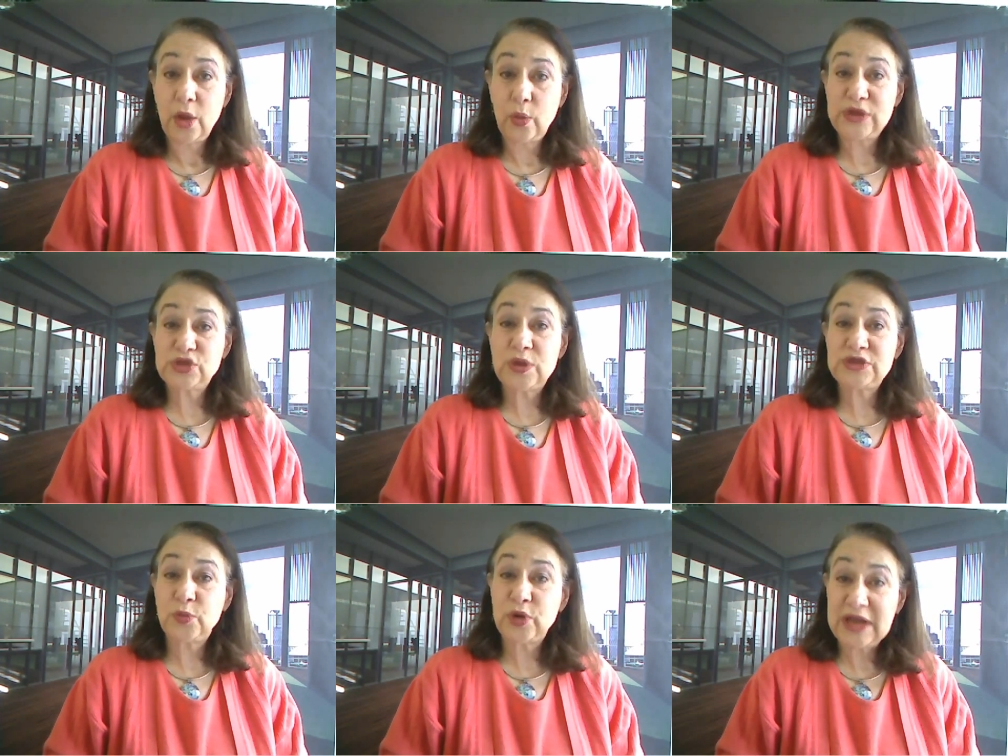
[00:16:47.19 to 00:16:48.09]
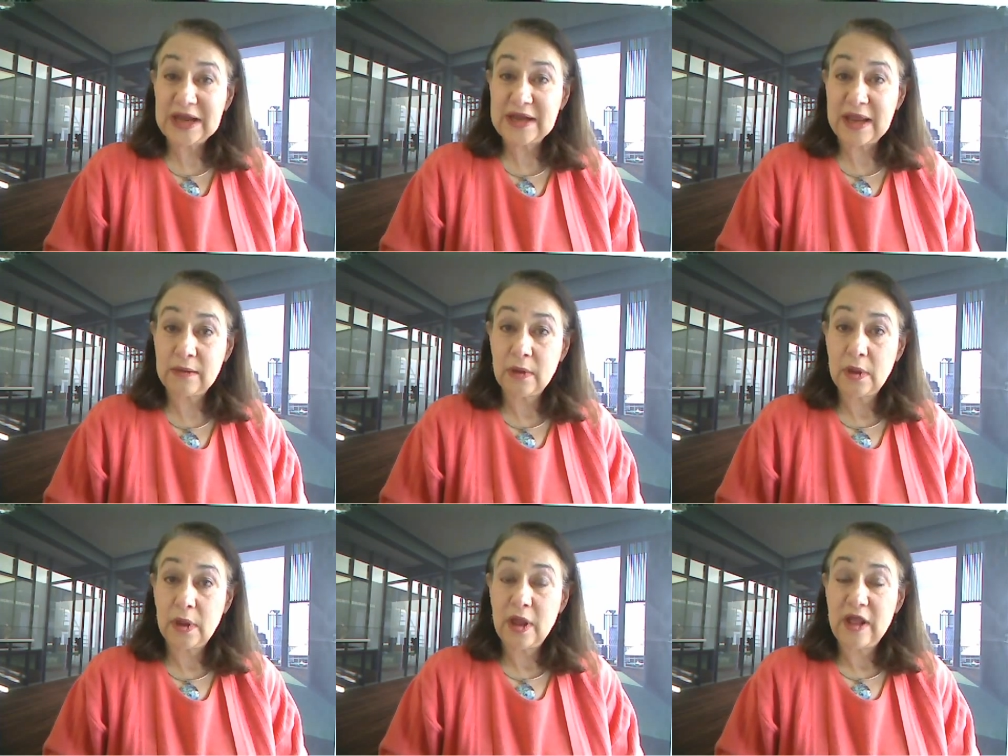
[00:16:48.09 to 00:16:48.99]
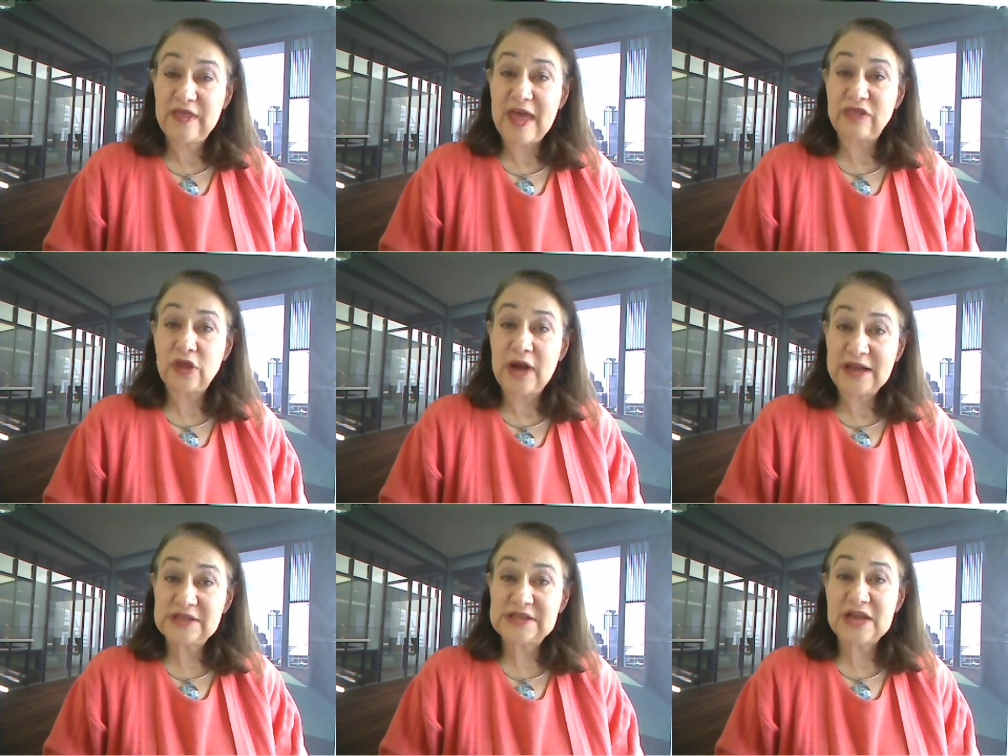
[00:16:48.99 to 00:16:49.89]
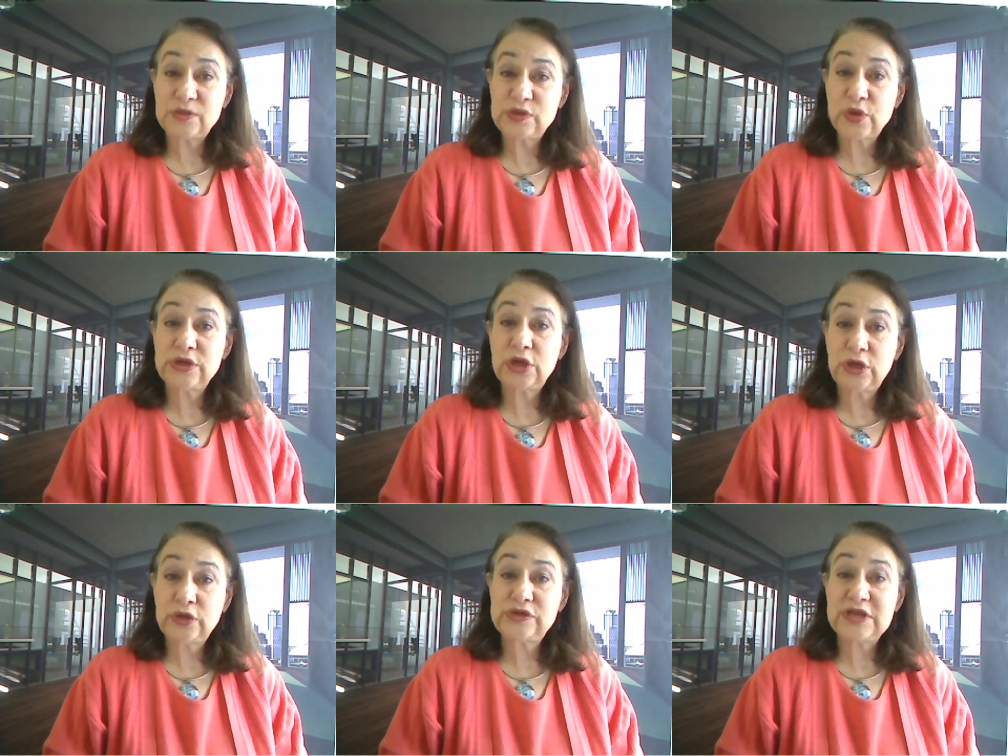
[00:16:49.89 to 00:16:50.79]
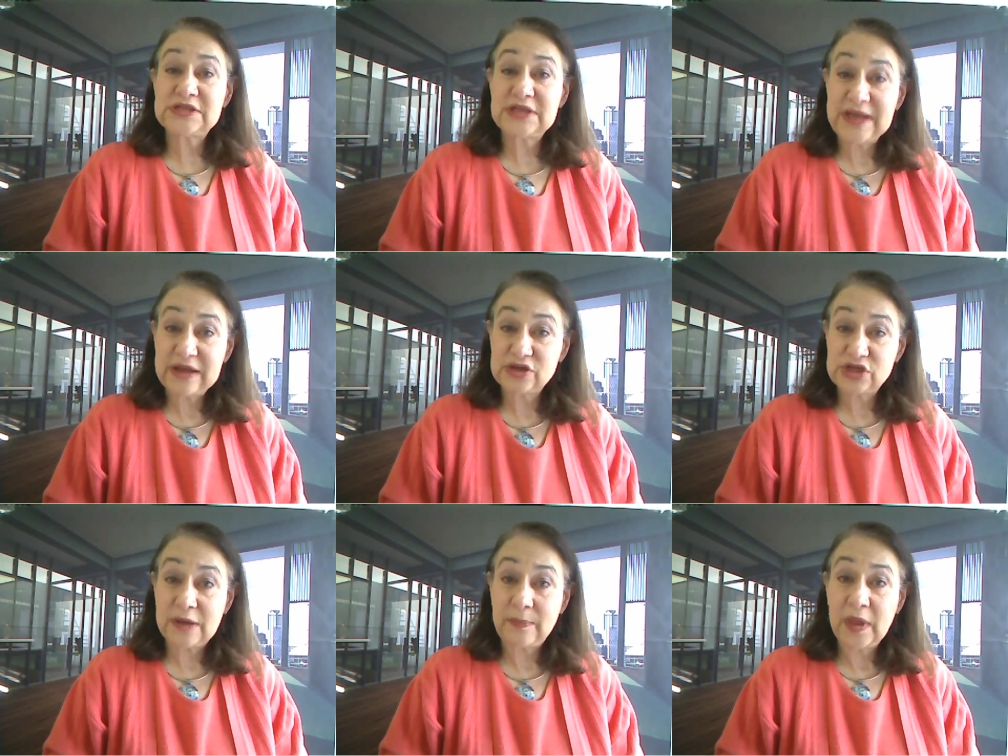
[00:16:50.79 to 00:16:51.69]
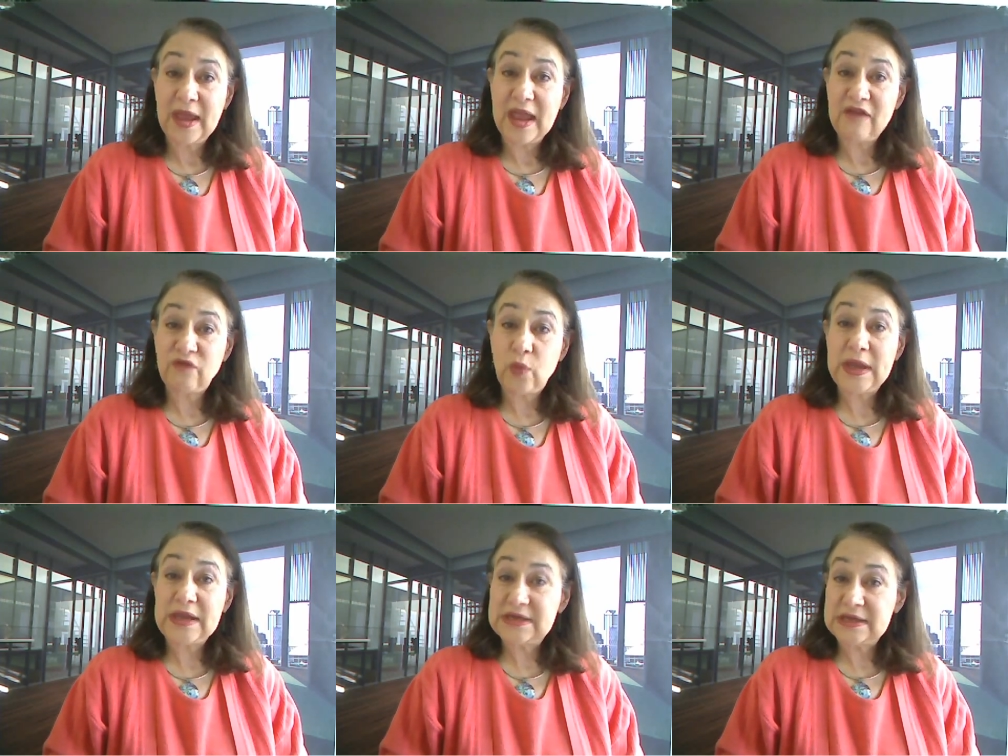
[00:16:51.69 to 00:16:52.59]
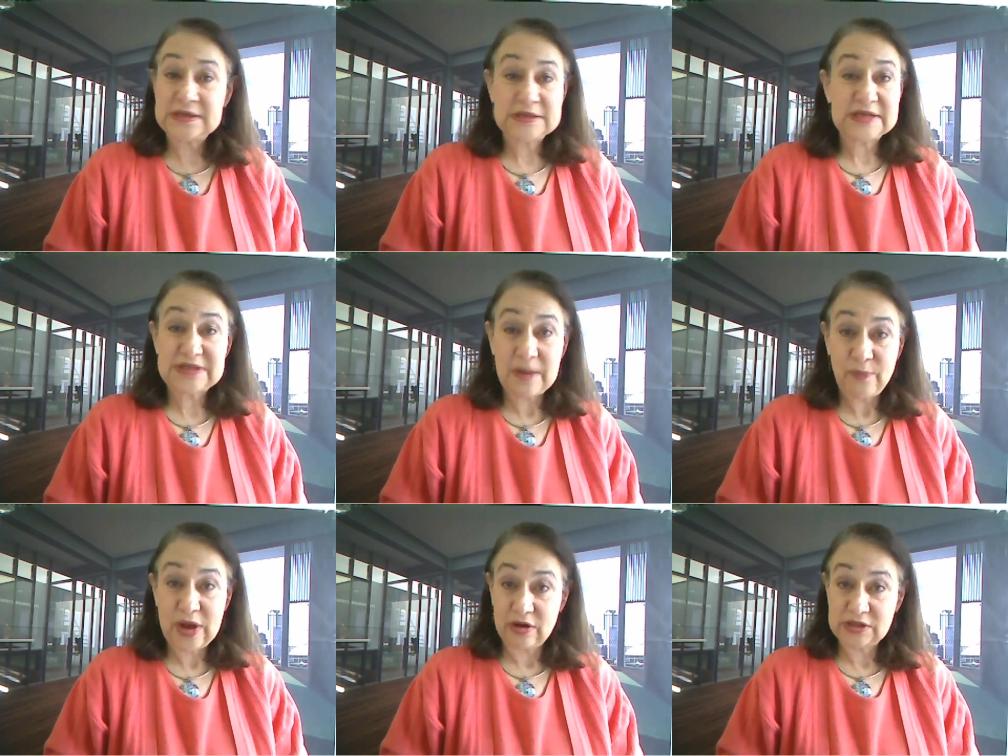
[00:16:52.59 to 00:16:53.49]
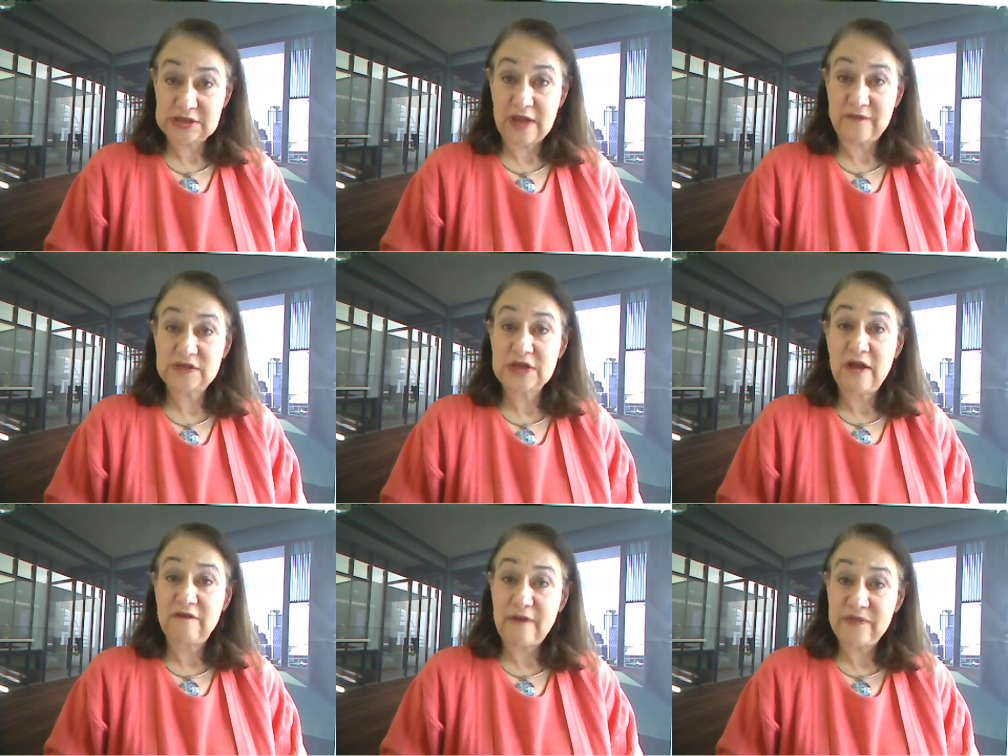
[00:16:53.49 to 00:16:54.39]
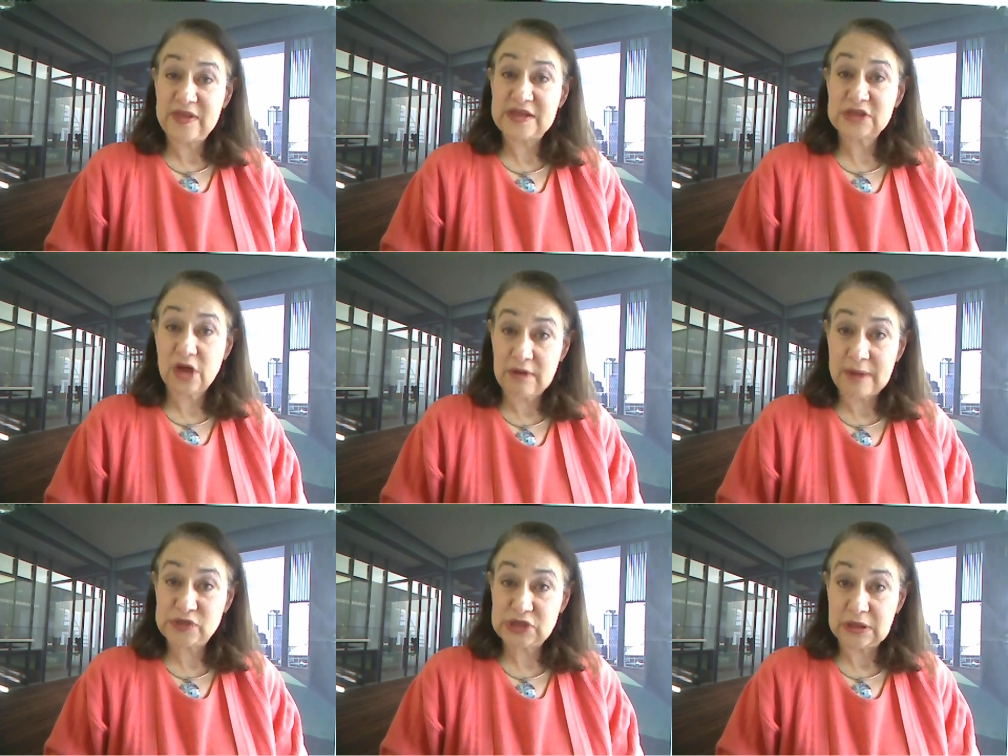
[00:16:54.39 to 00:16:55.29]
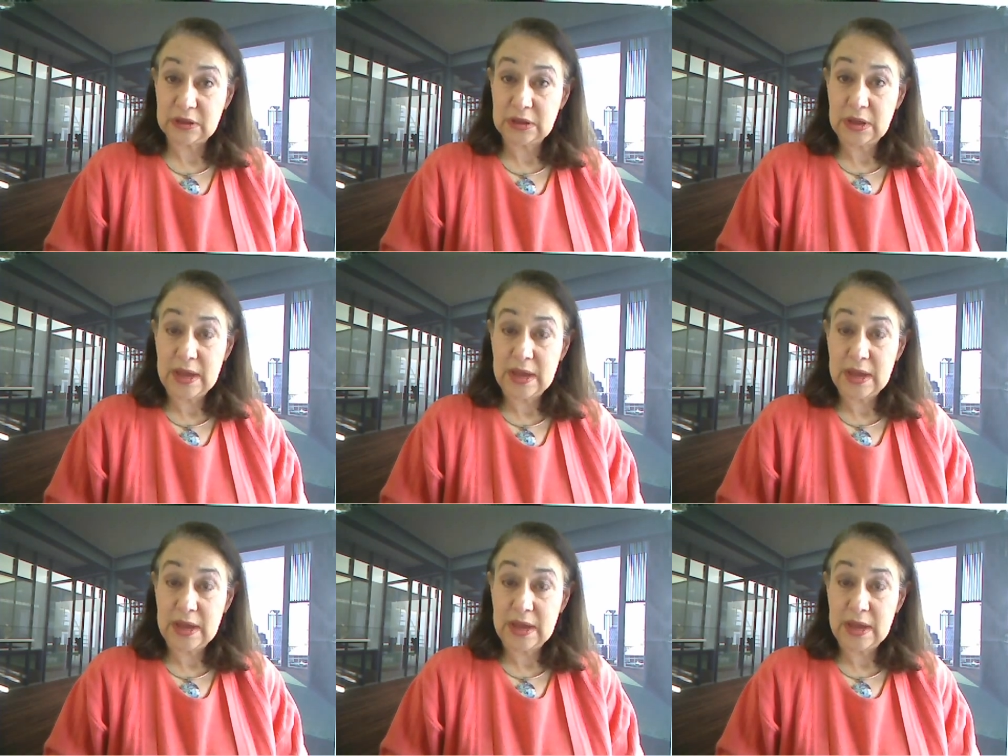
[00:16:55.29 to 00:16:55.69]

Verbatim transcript: which was predicting that the United States was going to lose its leadership if we didn't separate ourselves from this corruption.